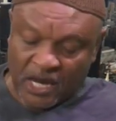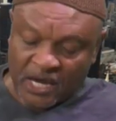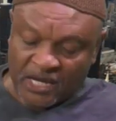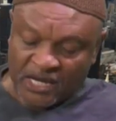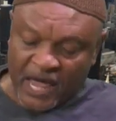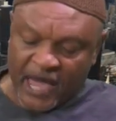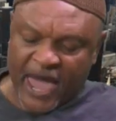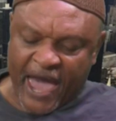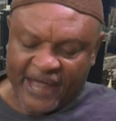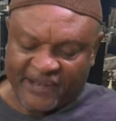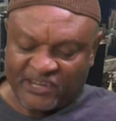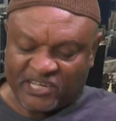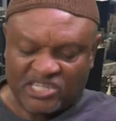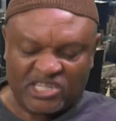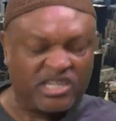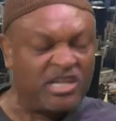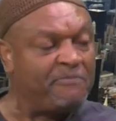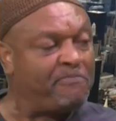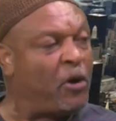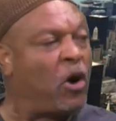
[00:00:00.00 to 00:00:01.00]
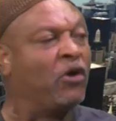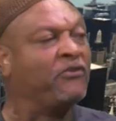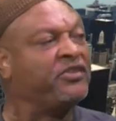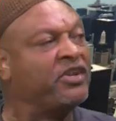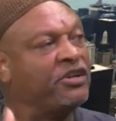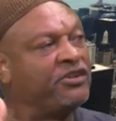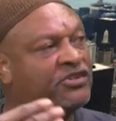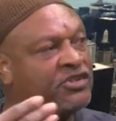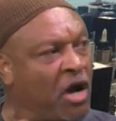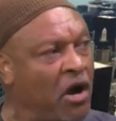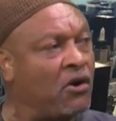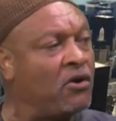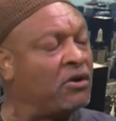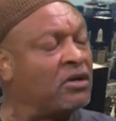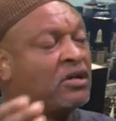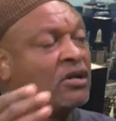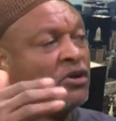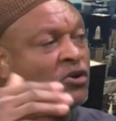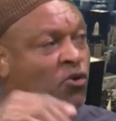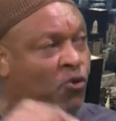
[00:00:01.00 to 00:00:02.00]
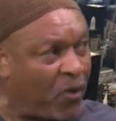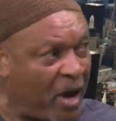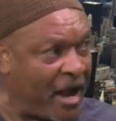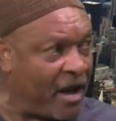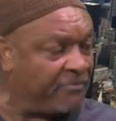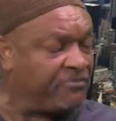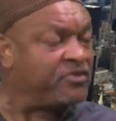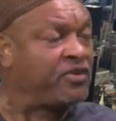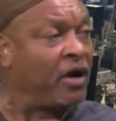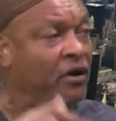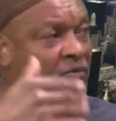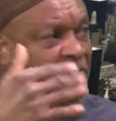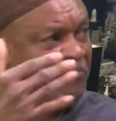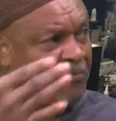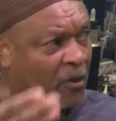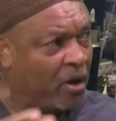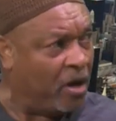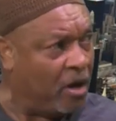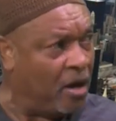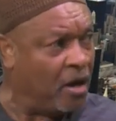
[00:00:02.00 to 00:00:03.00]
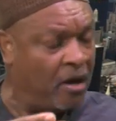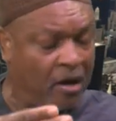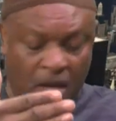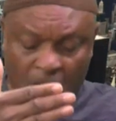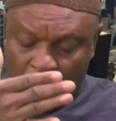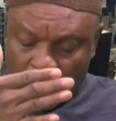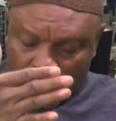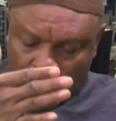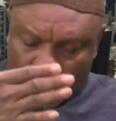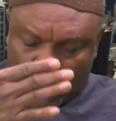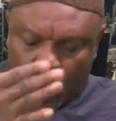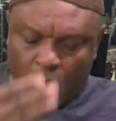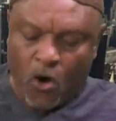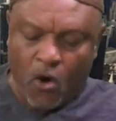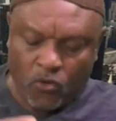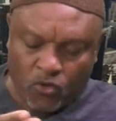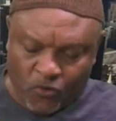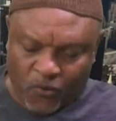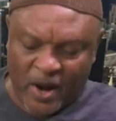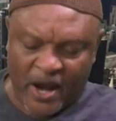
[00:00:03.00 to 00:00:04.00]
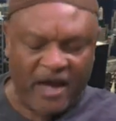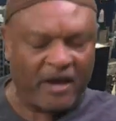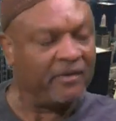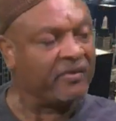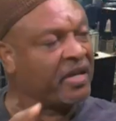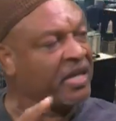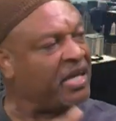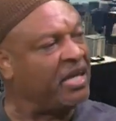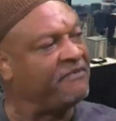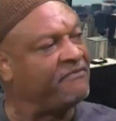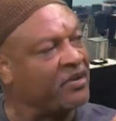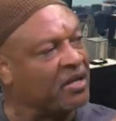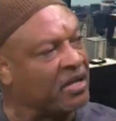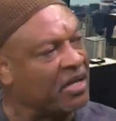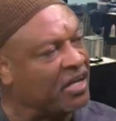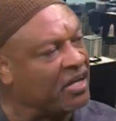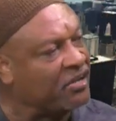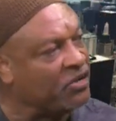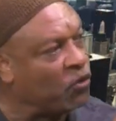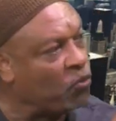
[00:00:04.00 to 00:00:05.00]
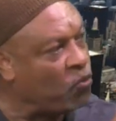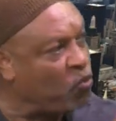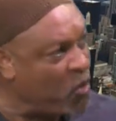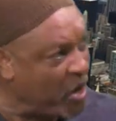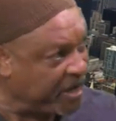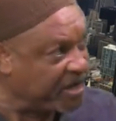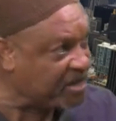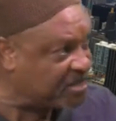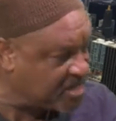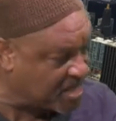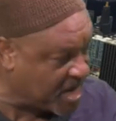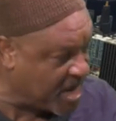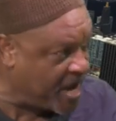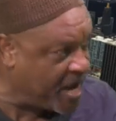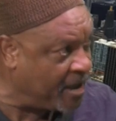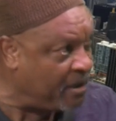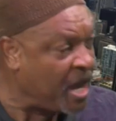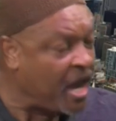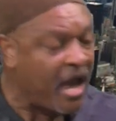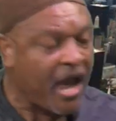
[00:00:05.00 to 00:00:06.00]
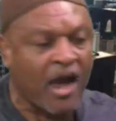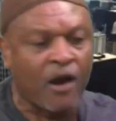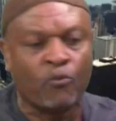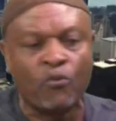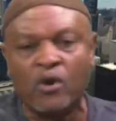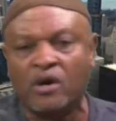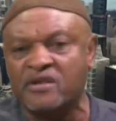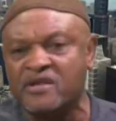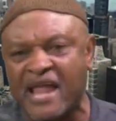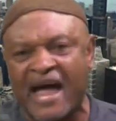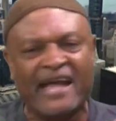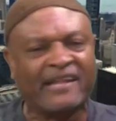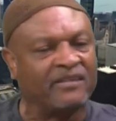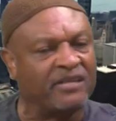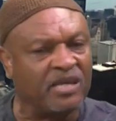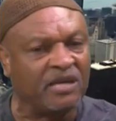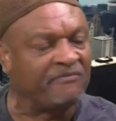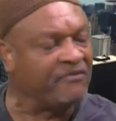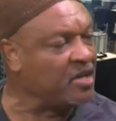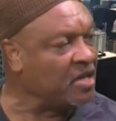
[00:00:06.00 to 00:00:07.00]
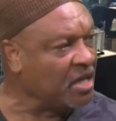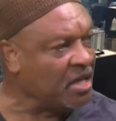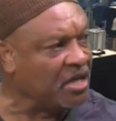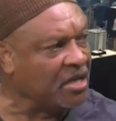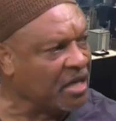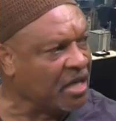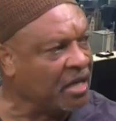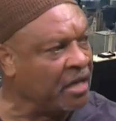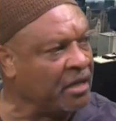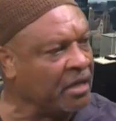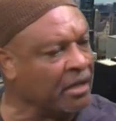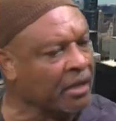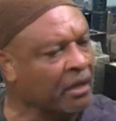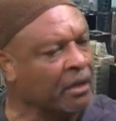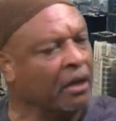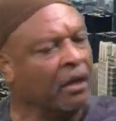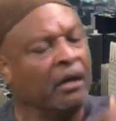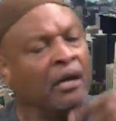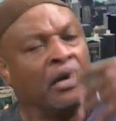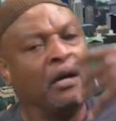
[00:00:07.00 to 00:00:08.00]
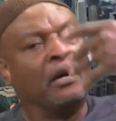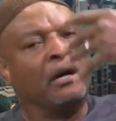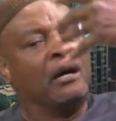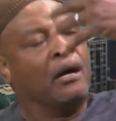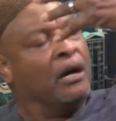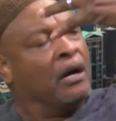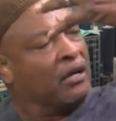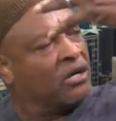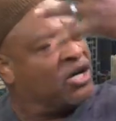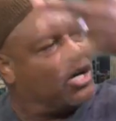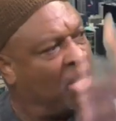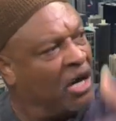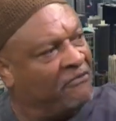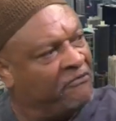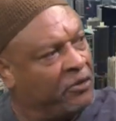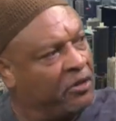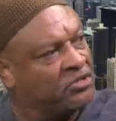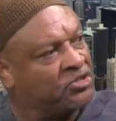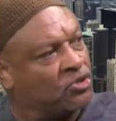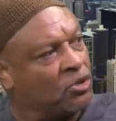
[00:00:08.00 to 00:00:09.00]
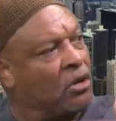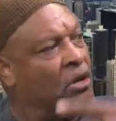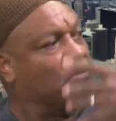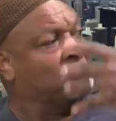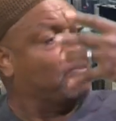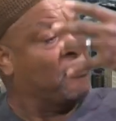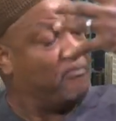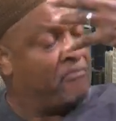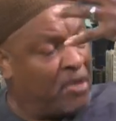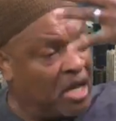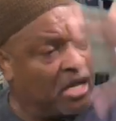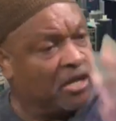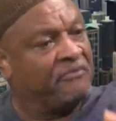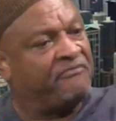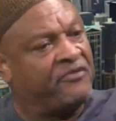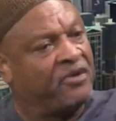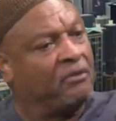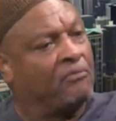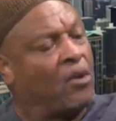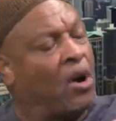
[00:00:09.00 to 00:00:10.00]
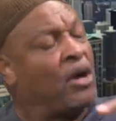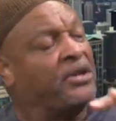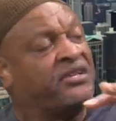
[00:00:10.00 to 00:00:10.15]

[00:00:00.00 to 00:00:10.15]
They had to sleep on the dirt, ground, dirt uh, cold ground, even in the wintertime, and were not given in any uh, uh, covers, or many of them